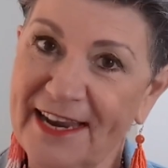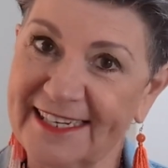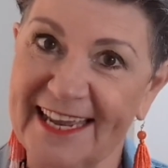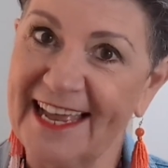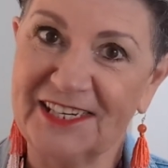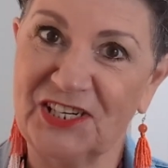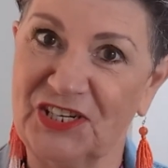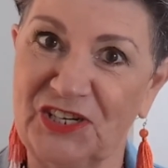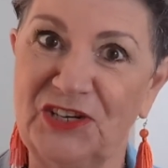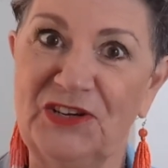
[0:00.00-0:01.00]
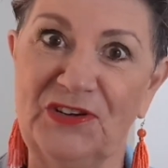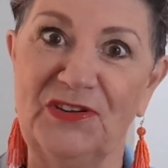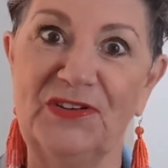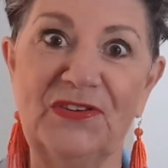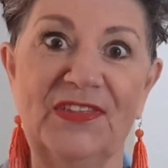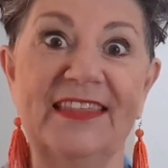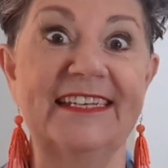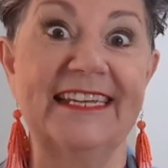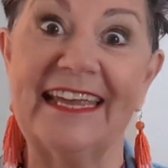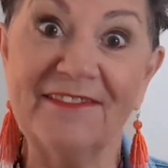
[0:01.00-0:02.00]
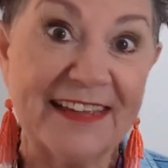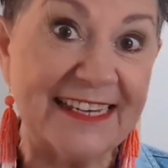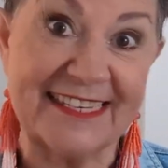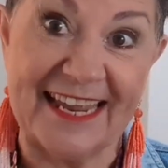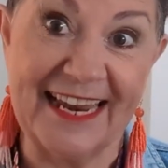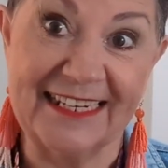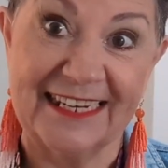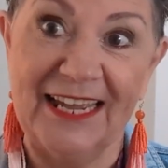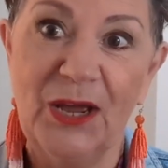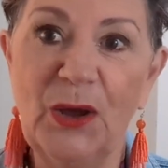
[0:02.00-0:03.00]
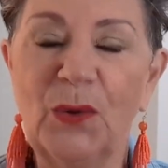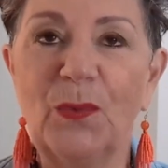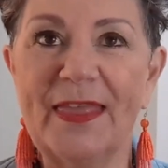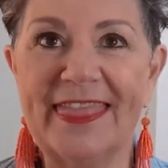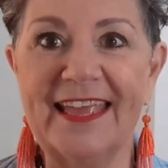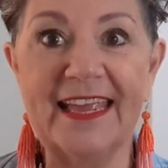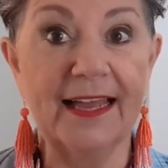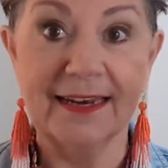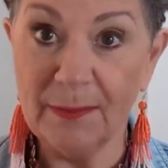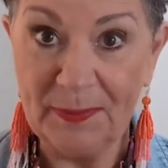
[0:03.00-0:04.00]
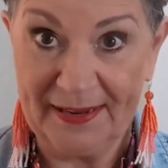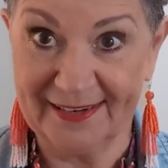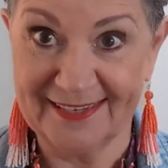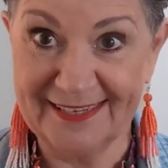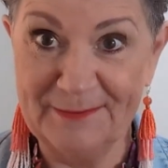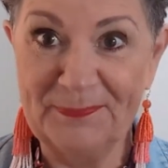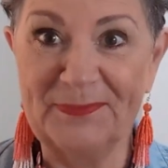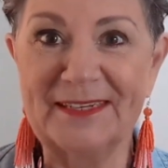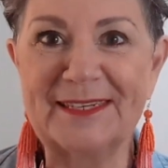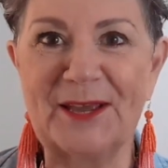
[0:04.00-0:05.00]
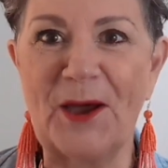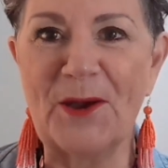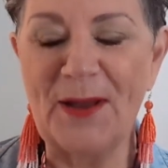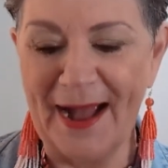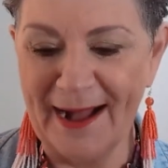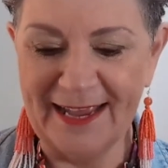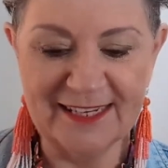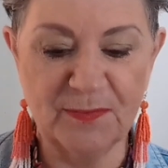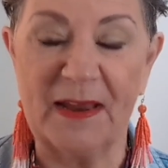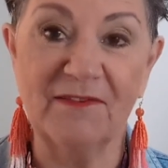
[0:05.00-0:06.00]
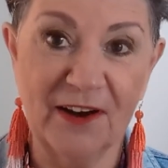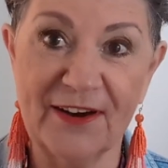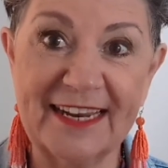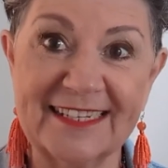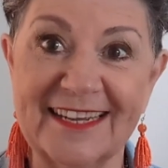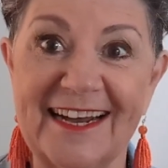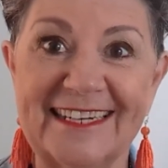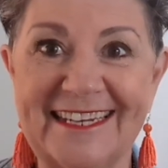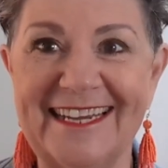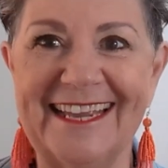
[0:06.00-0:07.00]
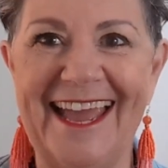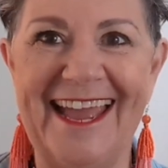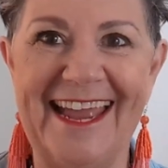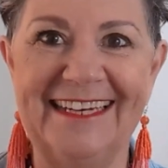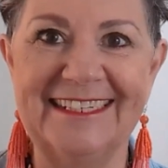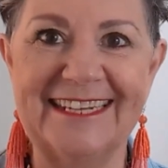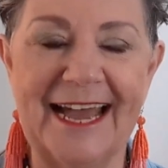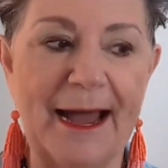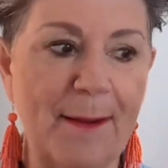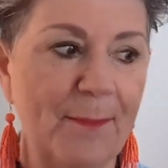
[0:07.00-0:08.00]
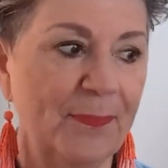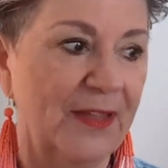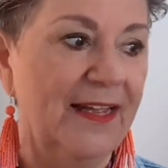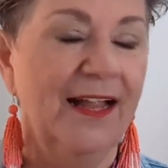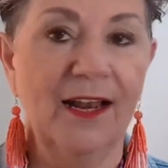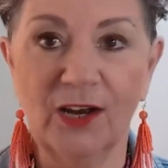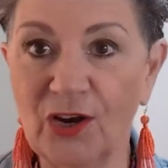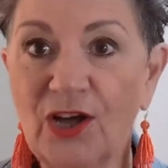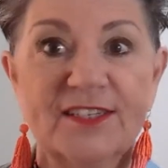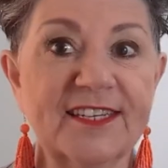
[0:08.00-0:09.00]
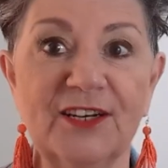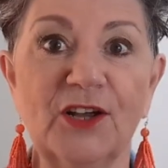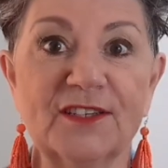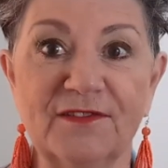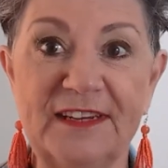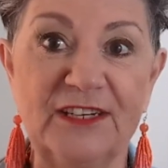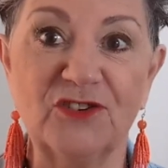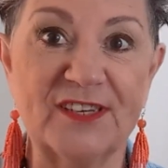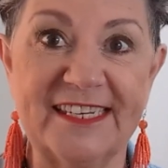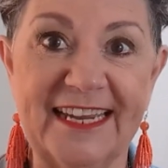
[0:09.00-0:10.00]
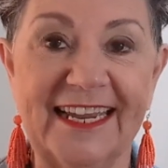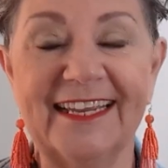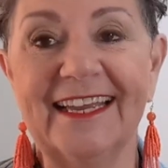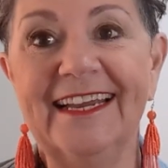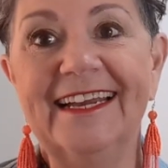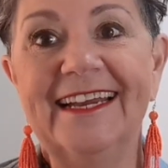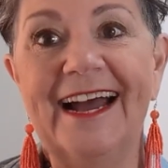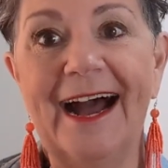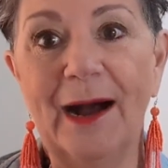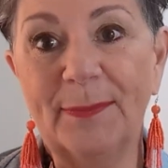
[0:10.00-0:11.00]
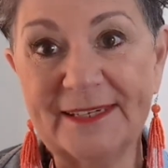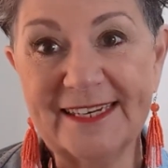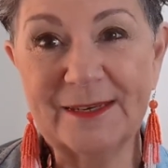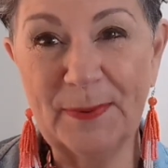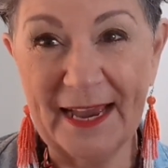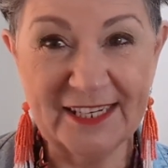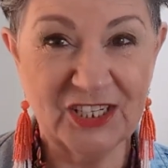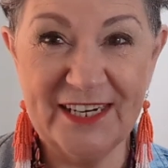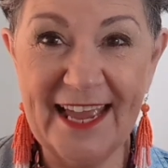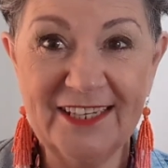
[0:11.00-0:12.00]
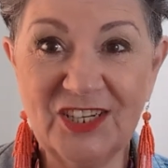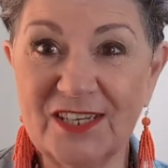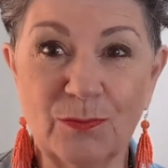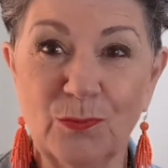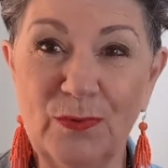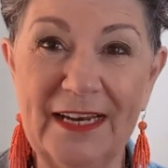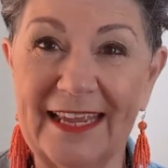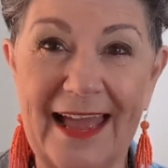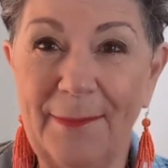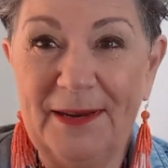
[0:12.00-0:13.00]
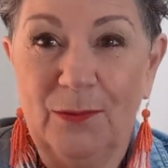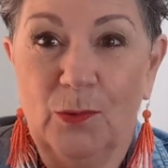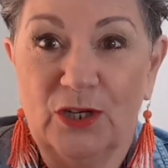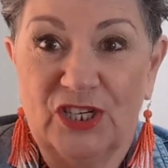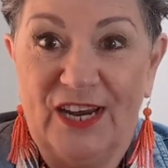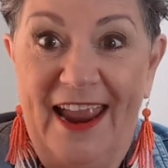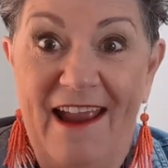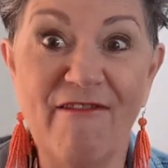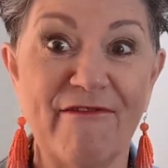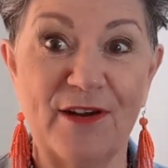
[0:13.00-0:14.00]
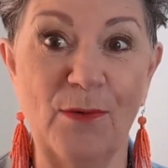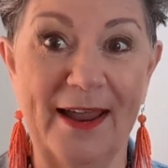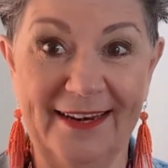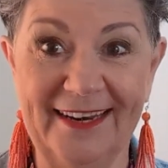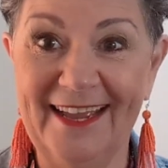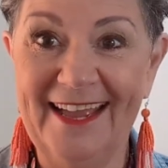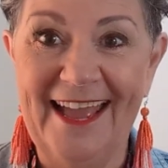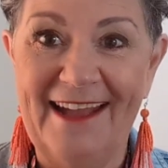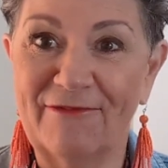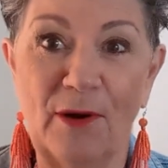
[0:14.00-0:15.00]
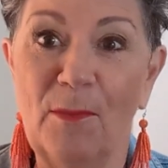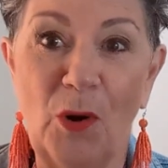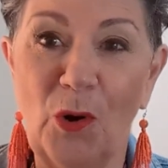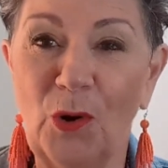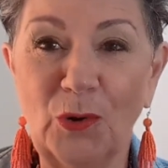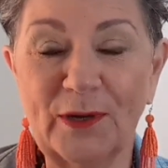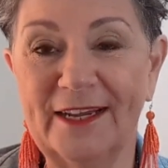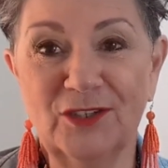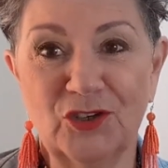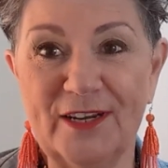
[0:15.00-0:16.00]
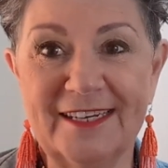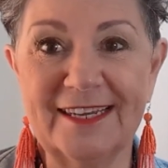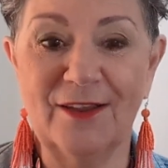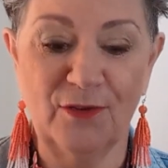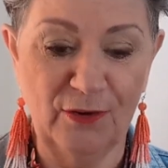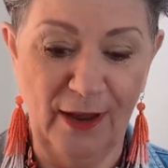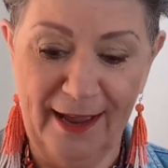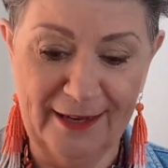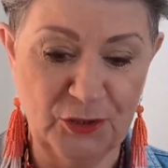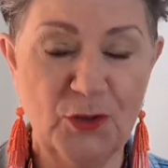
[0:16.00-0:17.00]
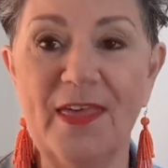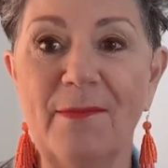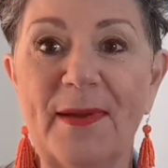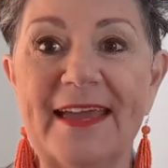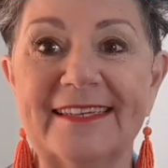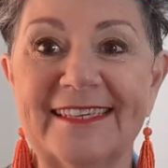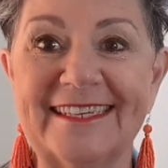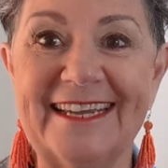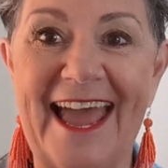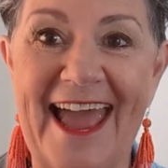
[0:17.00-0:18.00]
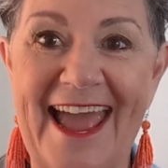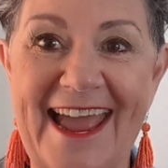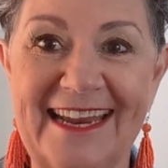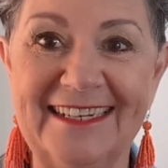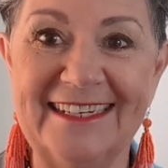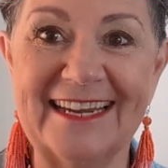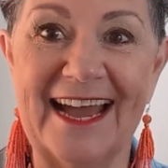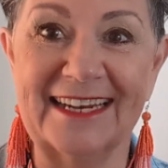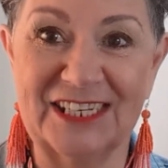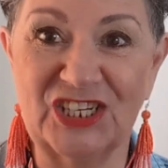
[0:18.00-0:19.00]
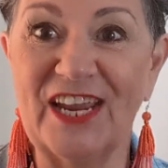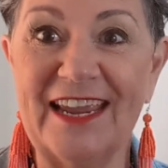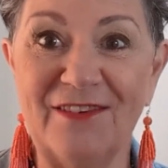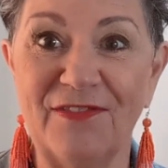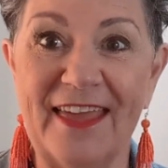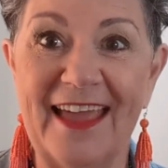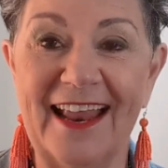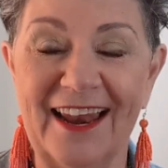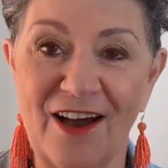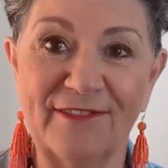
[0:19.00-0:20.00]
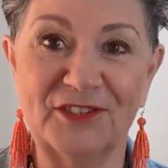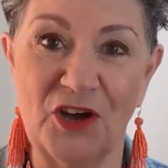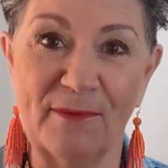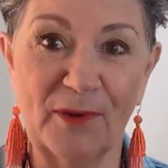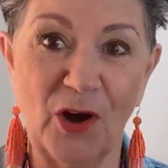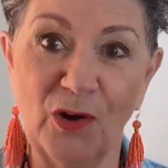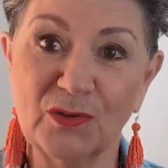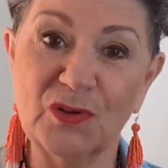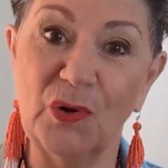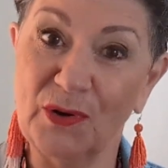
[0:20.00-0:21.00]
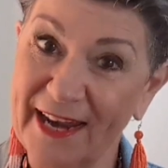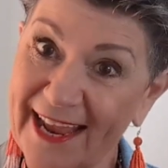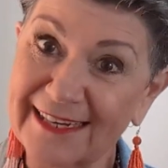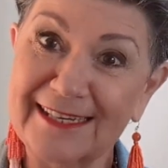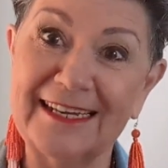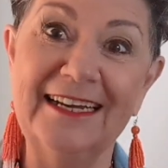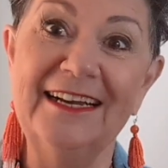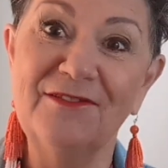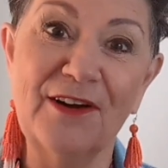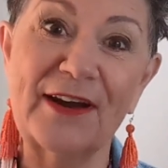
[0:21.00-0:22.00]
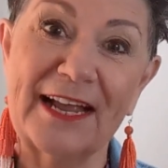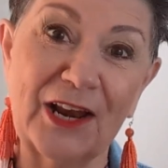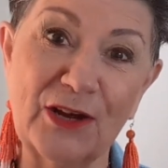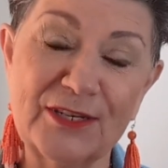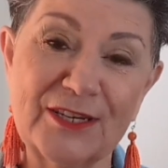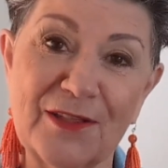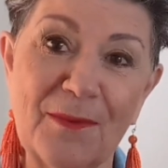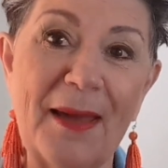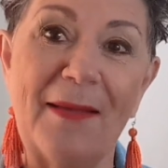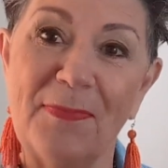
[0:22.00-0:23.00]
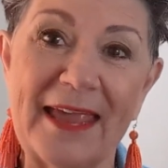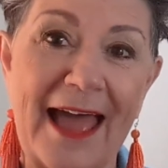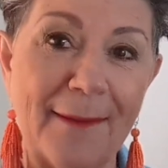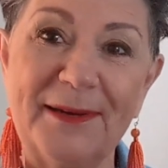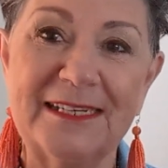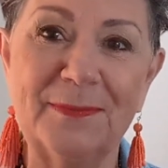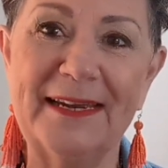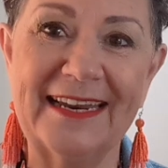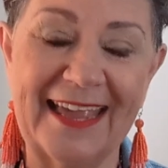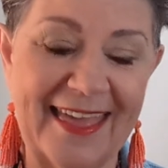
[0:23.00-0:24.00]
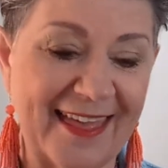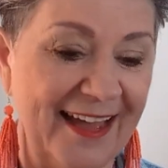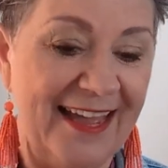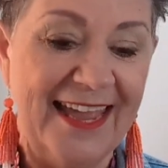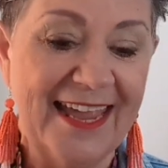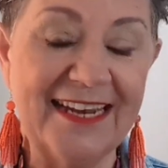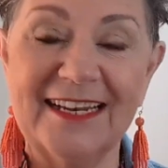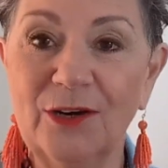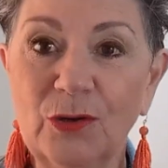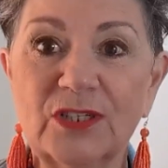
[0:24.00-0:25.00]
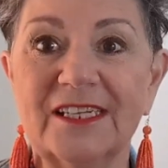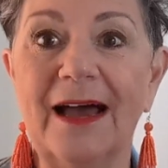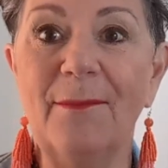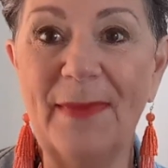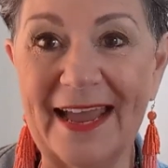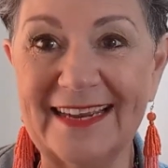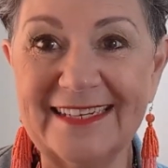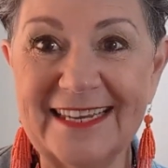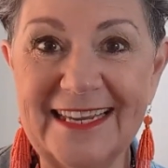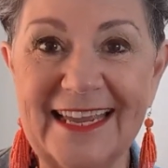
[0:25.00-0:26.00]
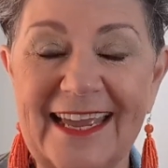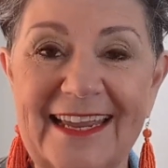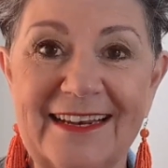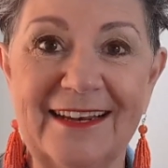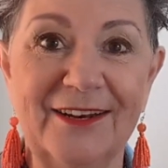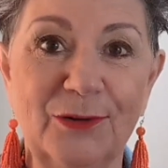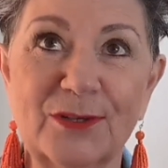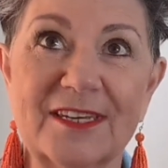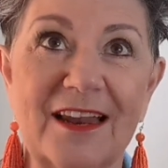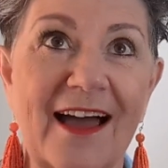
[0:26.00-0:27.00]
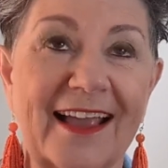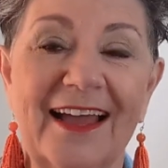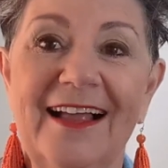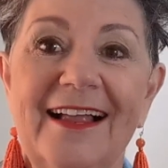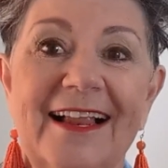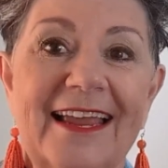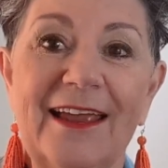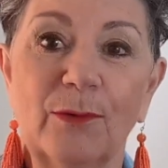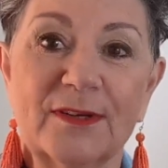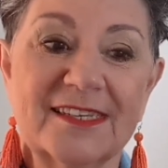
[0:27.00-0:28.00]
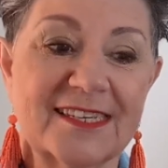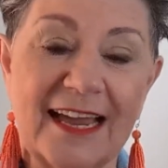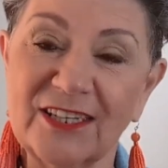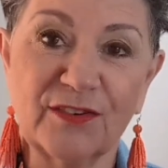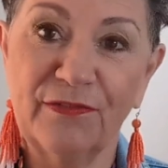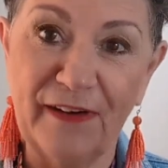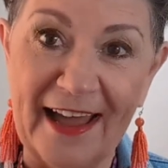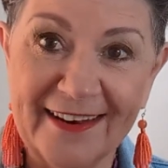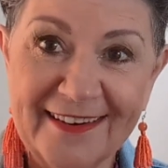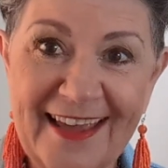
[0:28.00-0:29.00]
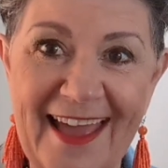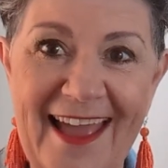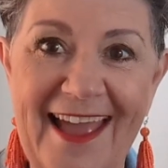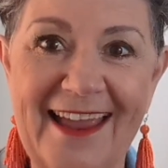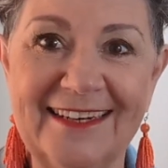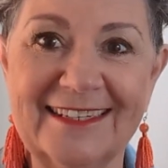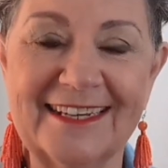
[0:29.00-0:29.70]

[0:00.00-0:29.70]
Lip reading: attached to the TV set with the Olympics. So it's been very exciting and lots and lots of interesting participation, and just really happy to watch everyone from all countries do their best and achieve their lifetime goals or next very close to them and be happy to be together. It looked amazing. It looks like it was such fun and